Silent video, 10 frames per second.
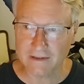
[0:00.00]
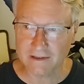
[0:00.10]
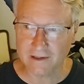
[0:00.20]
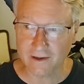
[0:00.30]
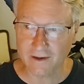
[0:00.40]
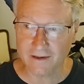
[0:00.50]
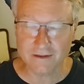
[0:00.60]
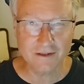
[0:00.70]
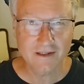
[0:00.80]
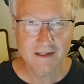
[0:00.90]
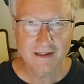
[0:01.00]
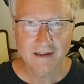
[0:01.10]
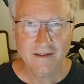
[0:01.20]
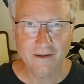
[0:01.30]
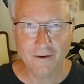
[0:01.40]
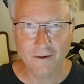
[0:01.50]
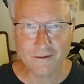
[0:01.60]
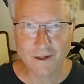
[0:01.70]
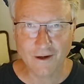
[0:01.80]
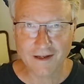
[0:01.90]
cigars. They're
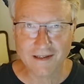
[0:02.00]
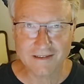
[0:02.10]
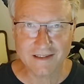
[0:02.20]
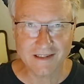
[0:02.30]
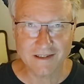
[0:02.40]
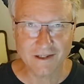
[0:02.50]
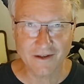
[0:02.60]
all talking to each